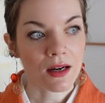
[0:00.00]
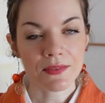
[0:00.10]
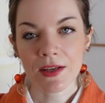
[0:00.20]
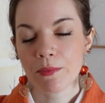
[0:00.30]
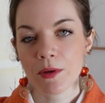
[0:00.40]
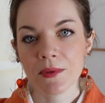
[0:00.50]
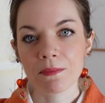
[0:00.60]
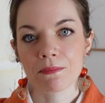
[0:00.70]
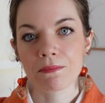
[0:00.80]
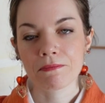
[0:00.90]
Uh, are
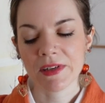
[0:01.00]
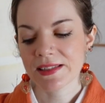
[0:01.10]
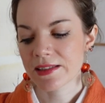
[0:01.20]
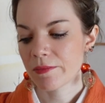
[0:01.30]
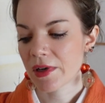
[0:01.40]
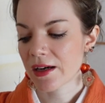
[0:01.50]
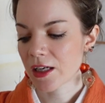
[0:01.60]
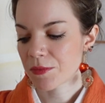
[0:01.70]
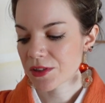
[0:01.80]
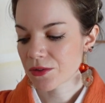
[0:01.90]
probably basically my
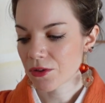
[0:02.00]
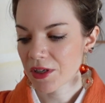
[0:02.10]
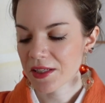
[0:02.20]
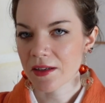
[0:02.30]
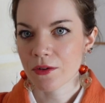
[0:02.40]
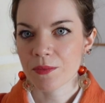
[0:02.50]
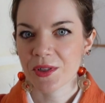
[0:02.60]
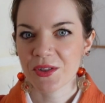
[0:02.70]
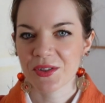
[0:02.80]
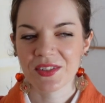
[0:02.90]
hakama store right now
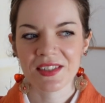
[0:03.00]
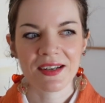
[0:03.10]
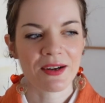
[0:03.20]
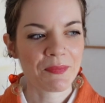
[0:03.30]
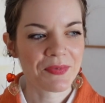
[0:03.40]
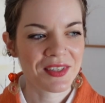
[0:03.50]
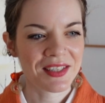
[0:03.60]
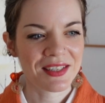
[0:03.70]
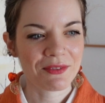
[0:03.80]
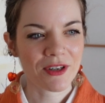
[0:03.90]
because um,
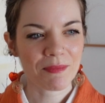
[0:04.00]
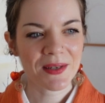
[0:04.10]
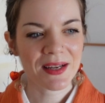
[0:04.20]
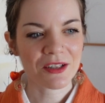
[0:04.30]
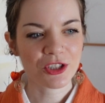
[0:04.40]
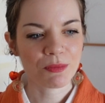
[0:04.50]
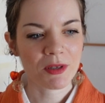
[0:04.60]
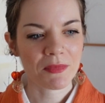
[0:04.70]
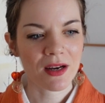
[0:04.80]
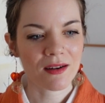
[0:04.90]
the fabric I actually
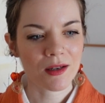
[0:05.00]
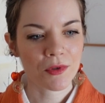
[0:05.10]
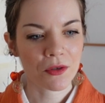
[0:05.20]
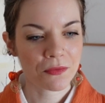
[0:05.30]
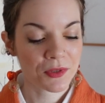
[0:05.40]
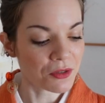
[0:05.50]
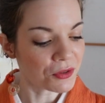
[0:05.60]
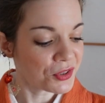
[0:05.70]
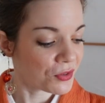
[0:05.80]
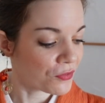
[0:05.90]
made of was
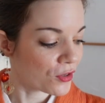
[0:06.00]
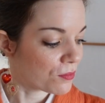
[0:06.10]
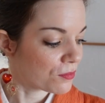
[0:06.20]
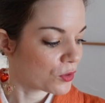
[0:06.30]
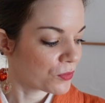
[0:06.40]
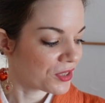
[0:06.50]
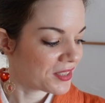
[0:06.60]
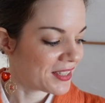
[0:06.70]
also from Nomura